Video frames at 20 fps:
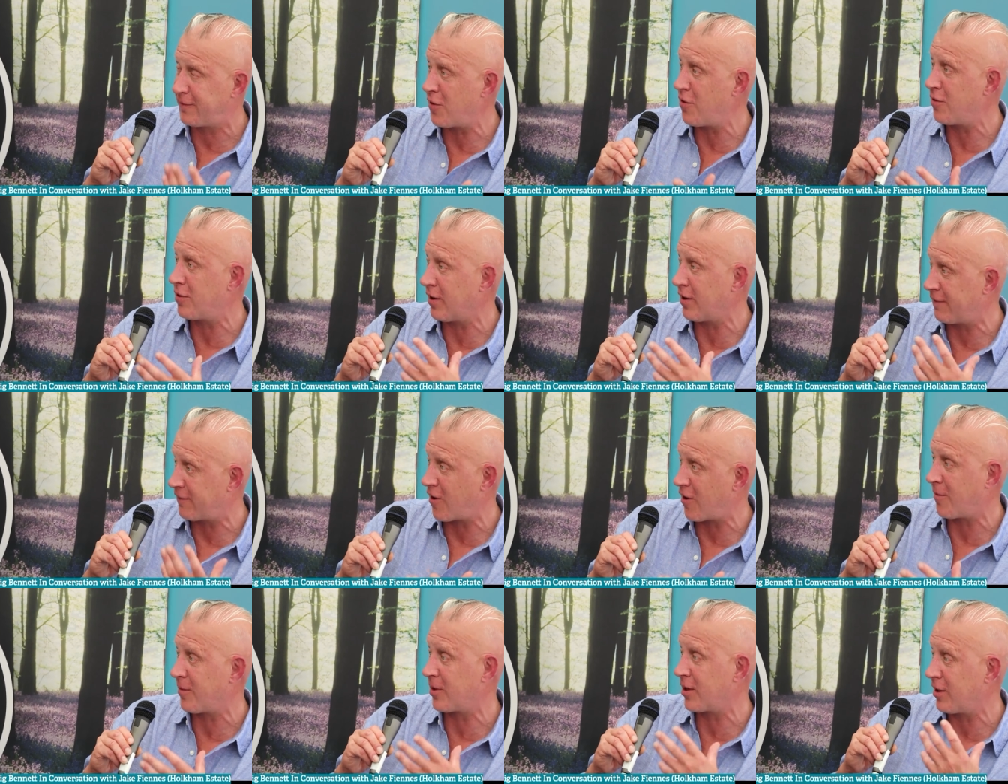food and
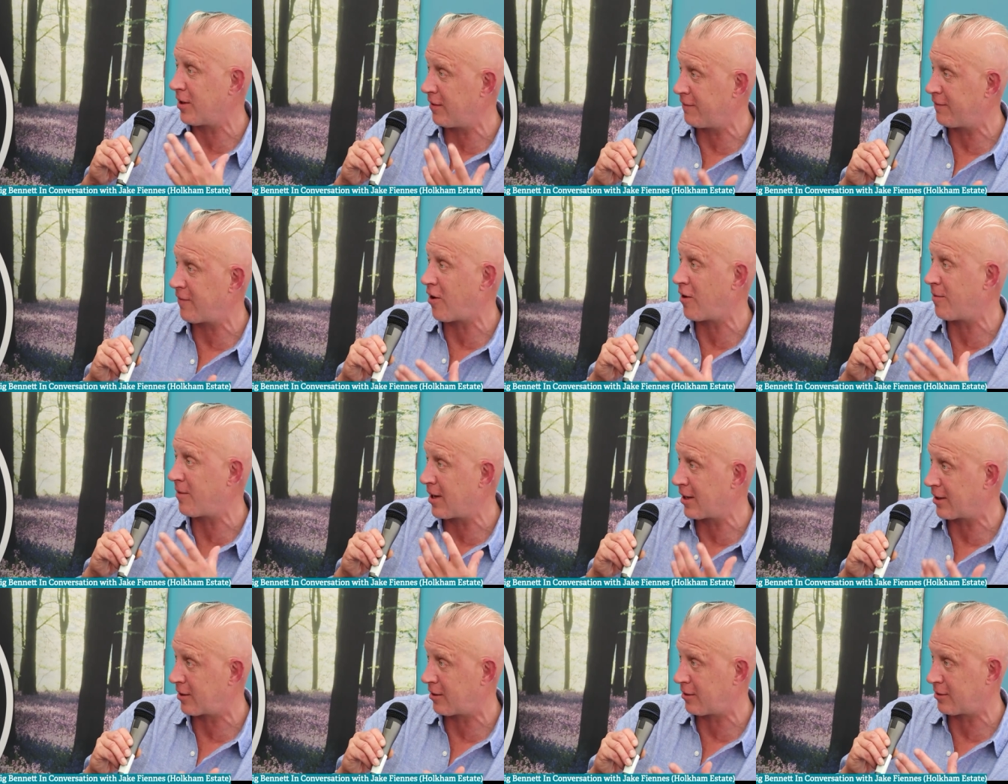farming and
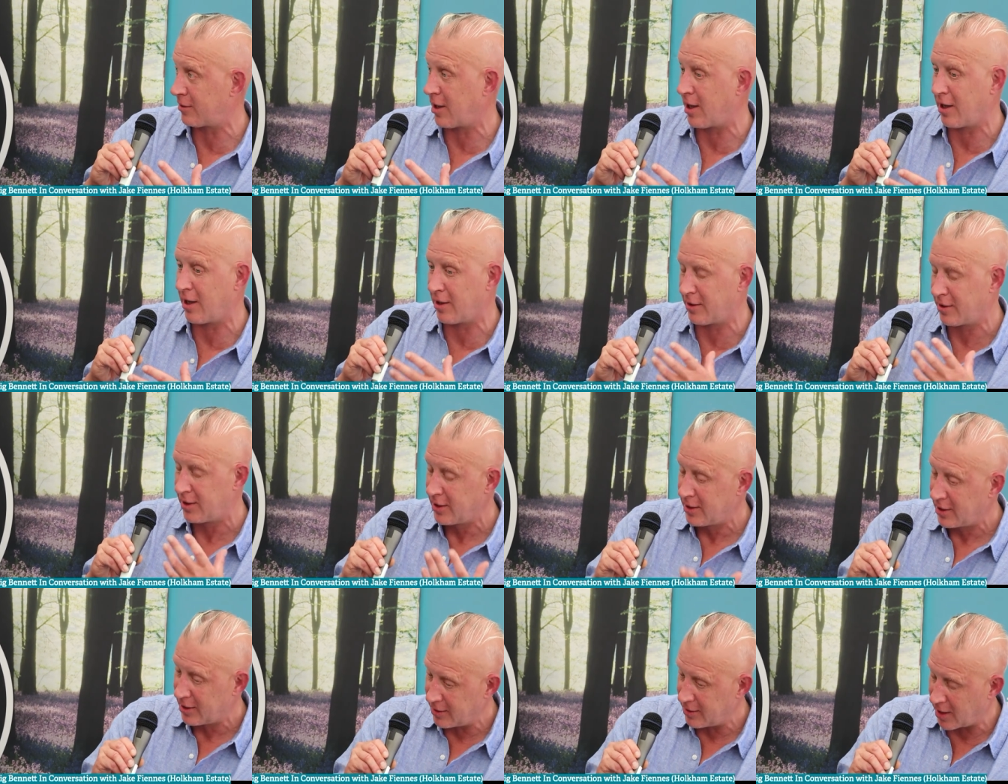environmental
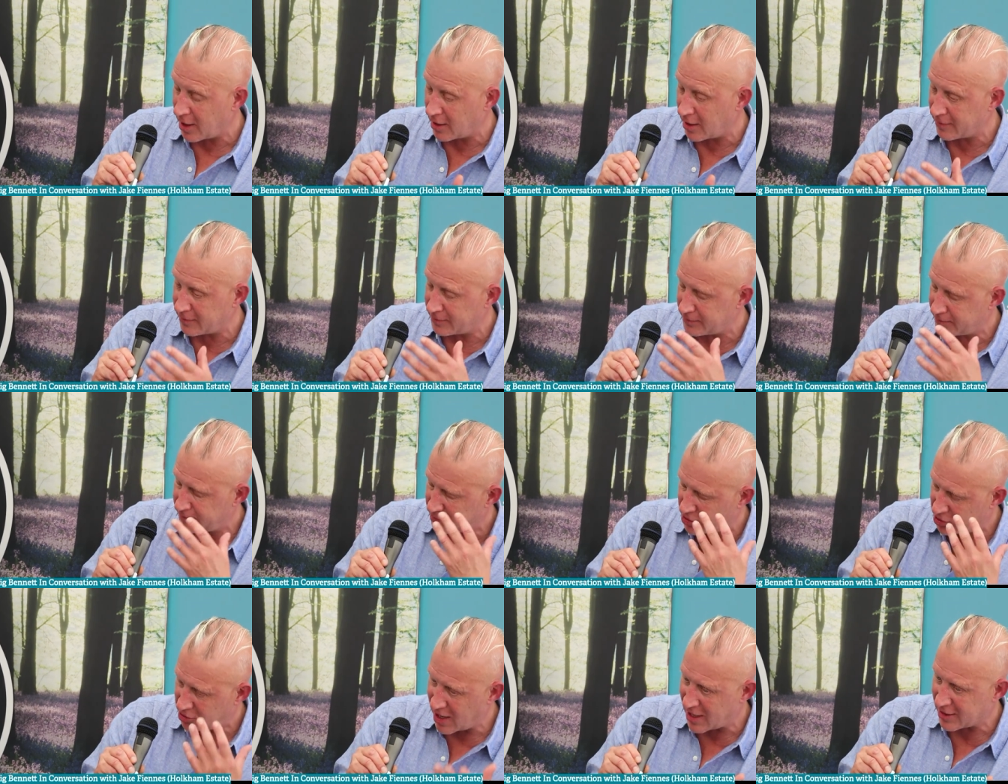
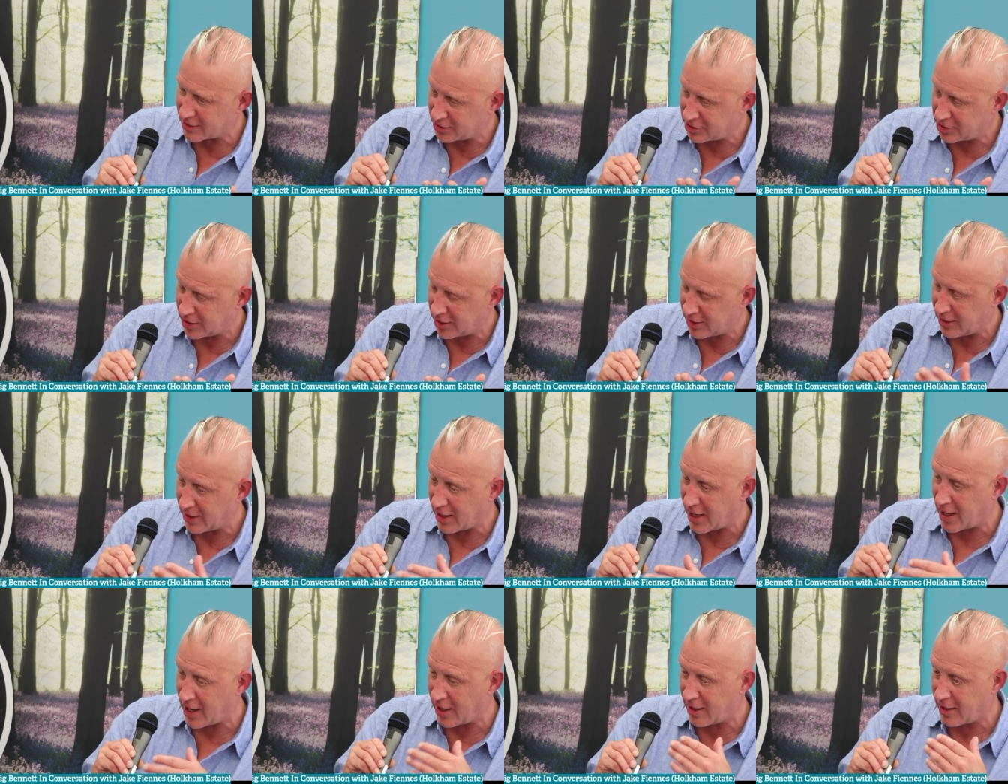
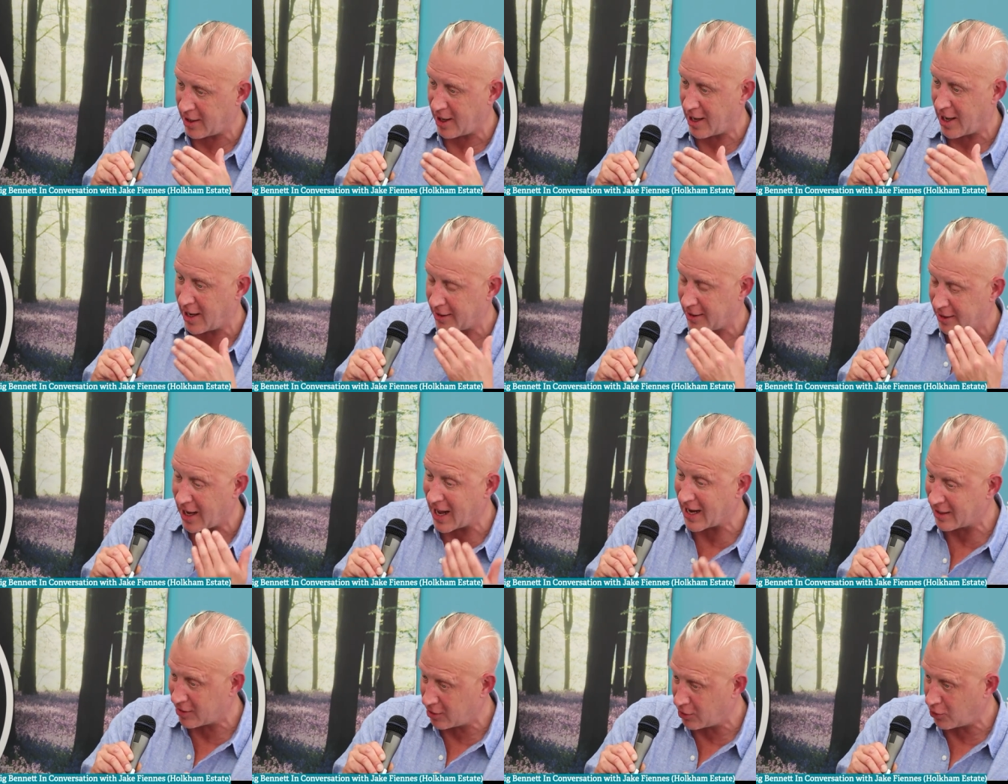strategy
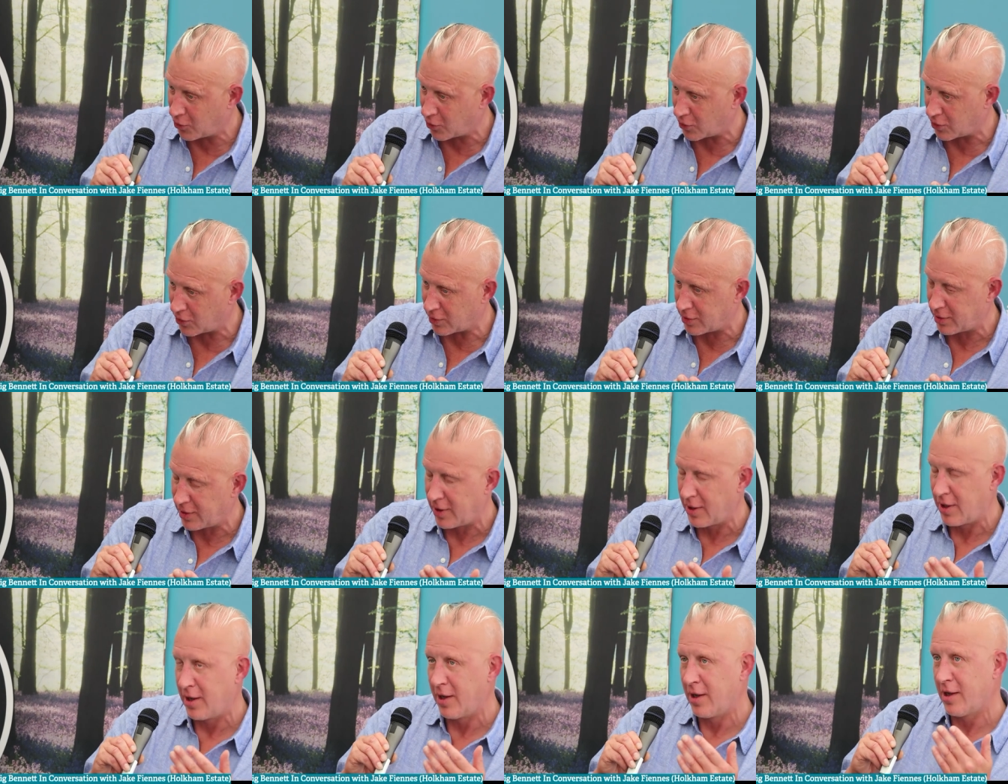and law.
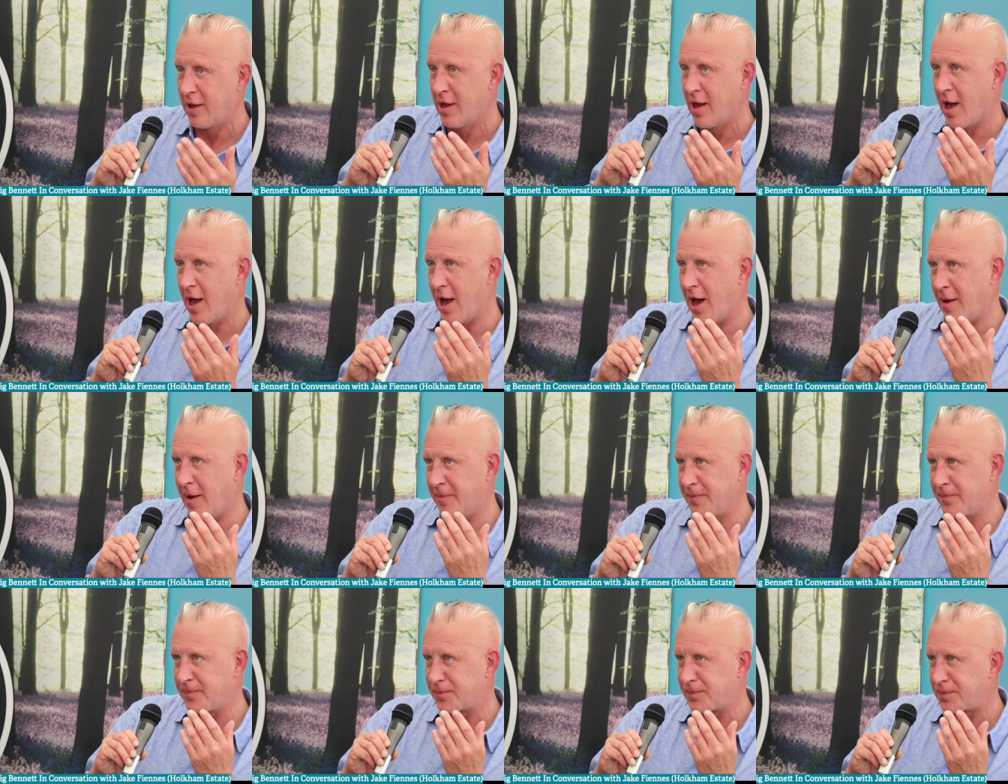
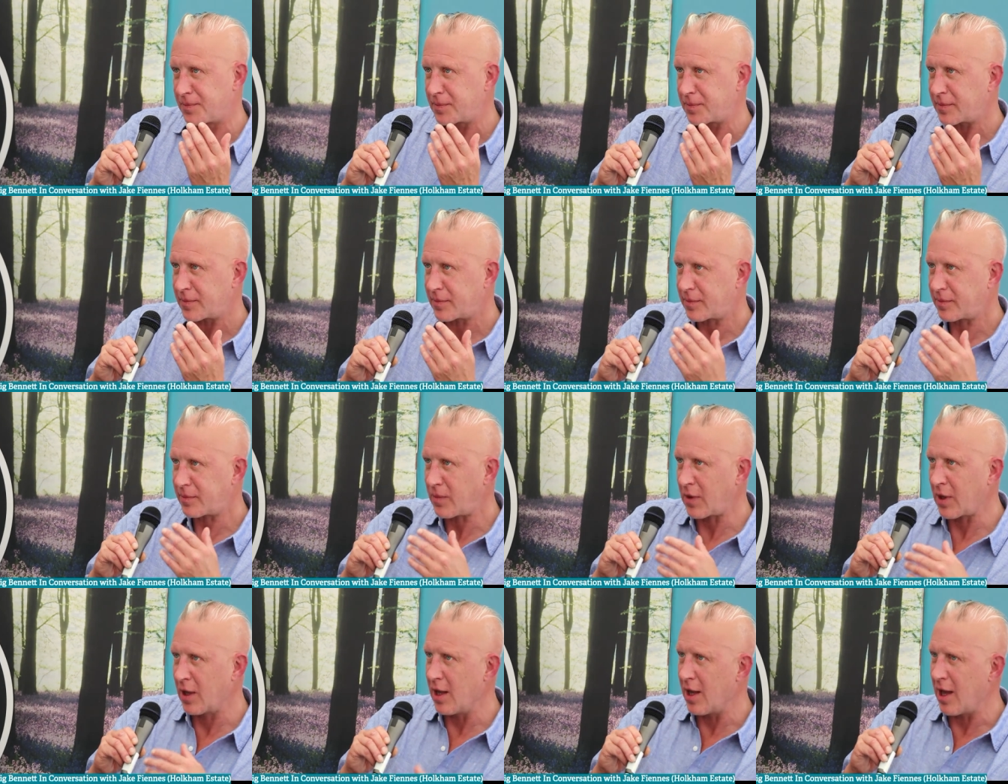And
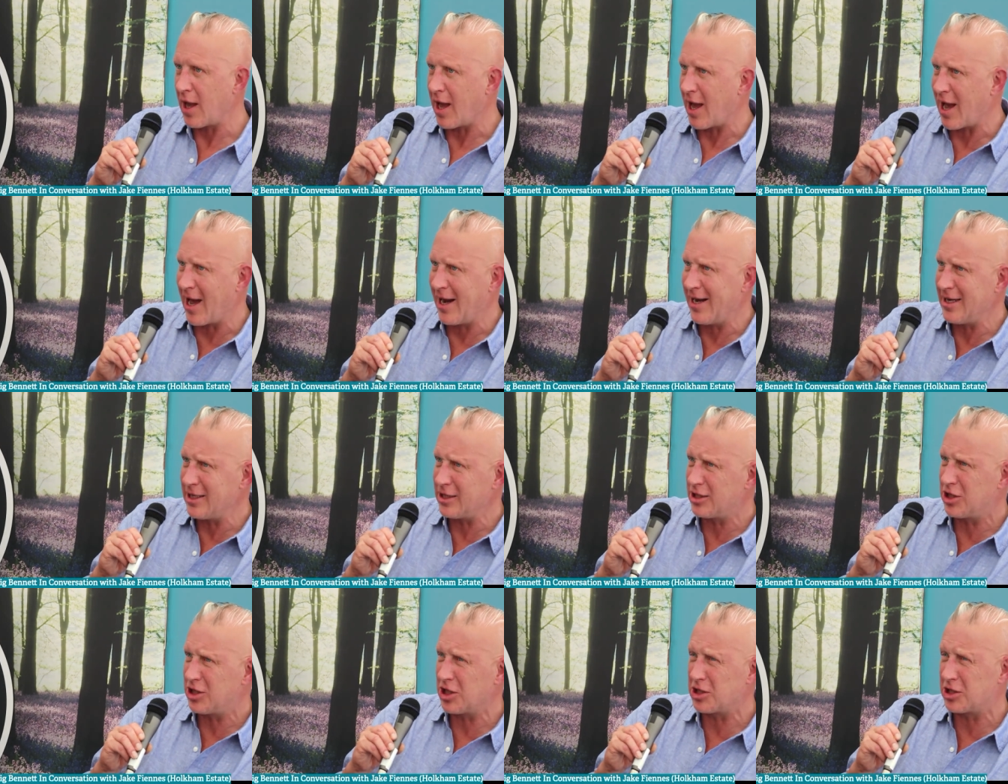
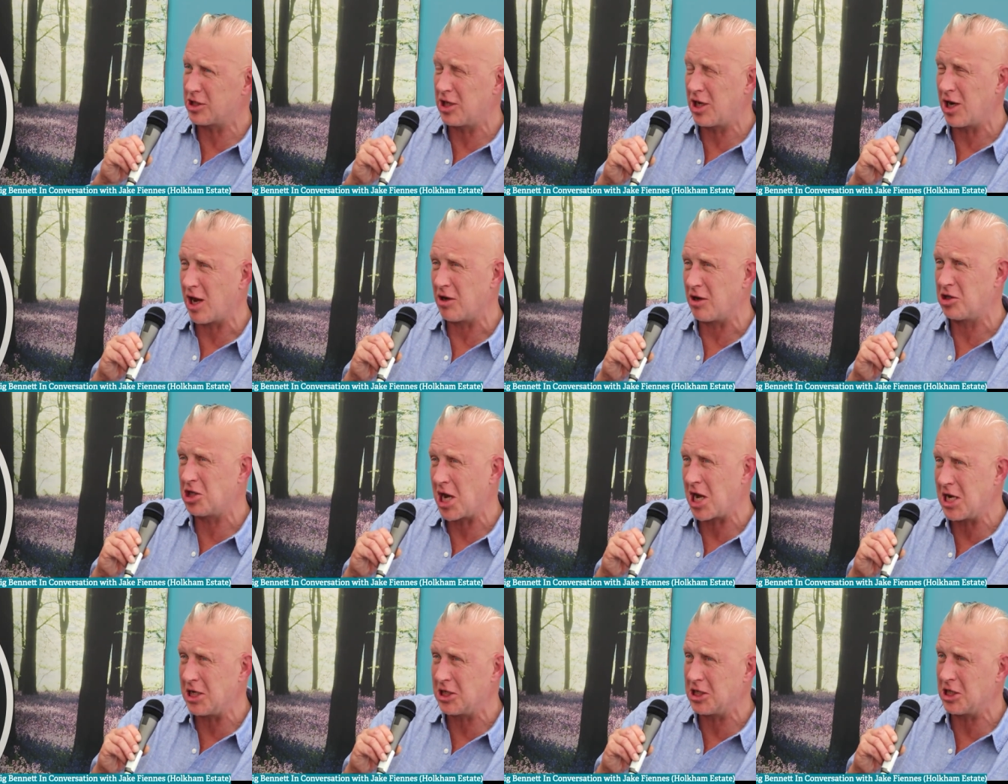it's just, you know,
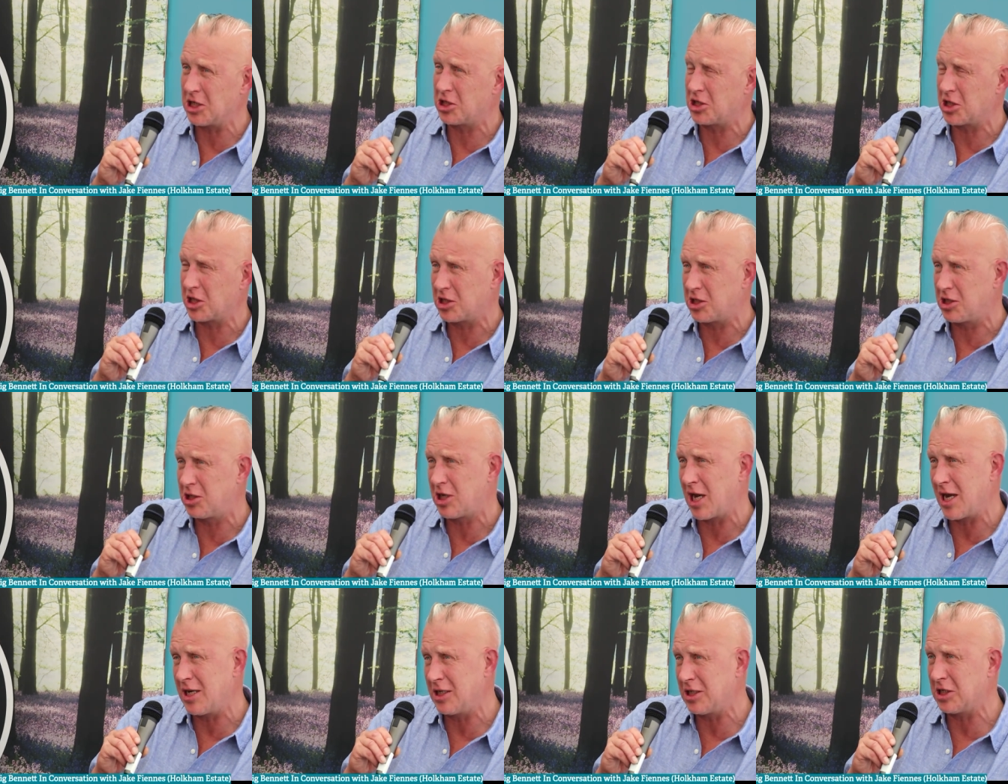
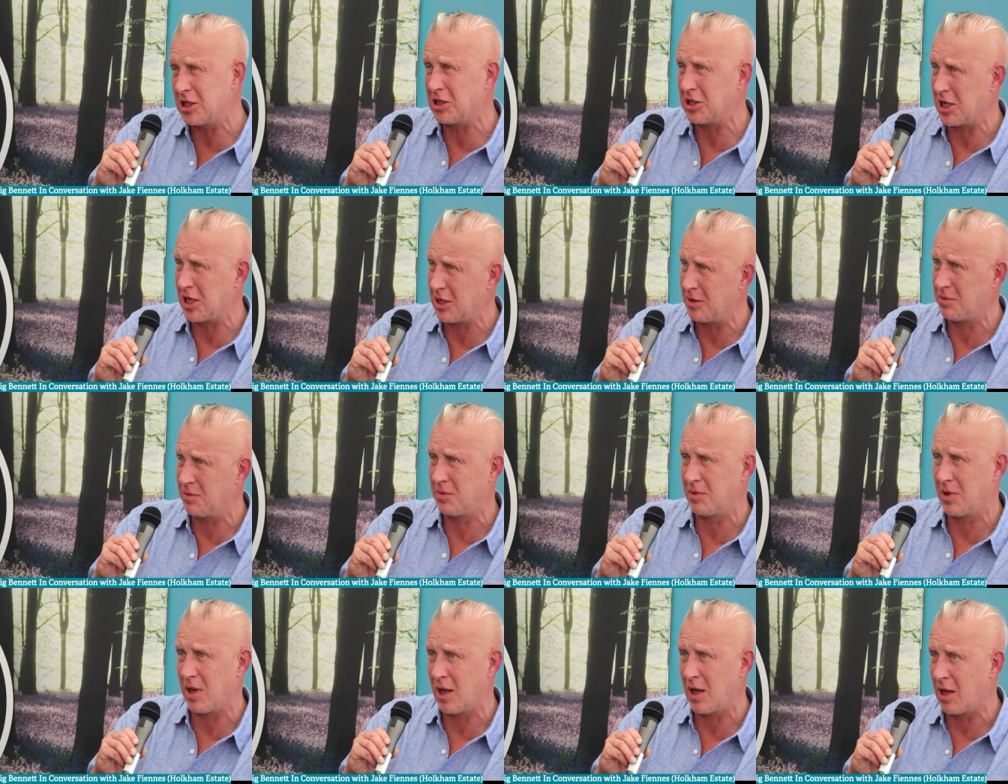changes
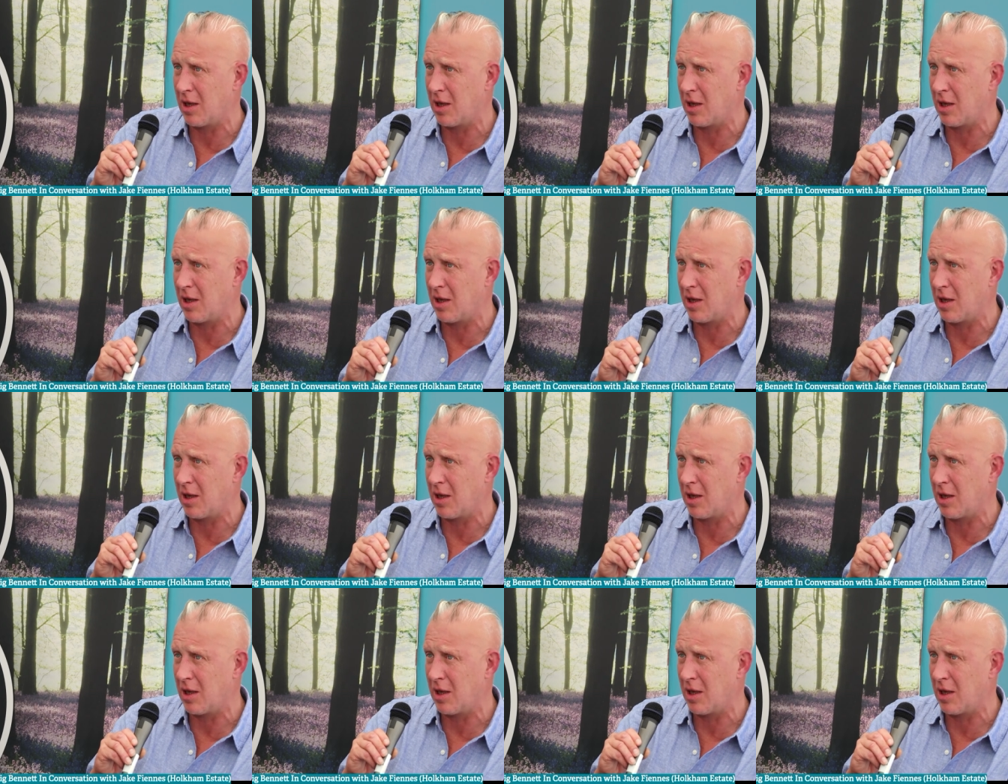in